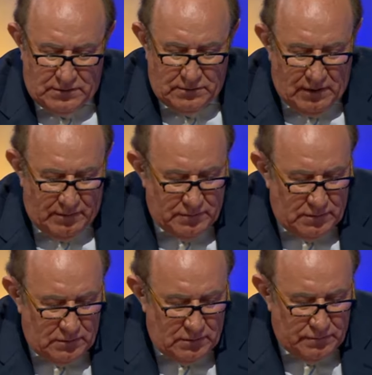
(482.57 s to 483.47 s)
too, haven't
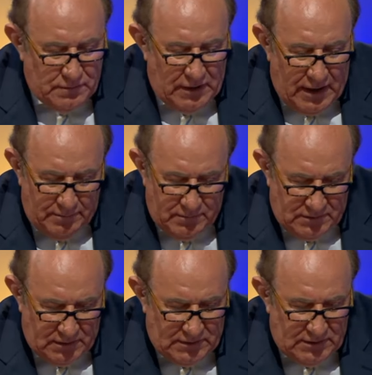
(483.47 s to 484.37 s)
you? You've claimed
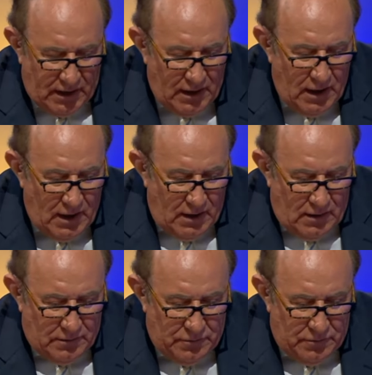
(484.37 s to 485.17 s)
that. Uh, uh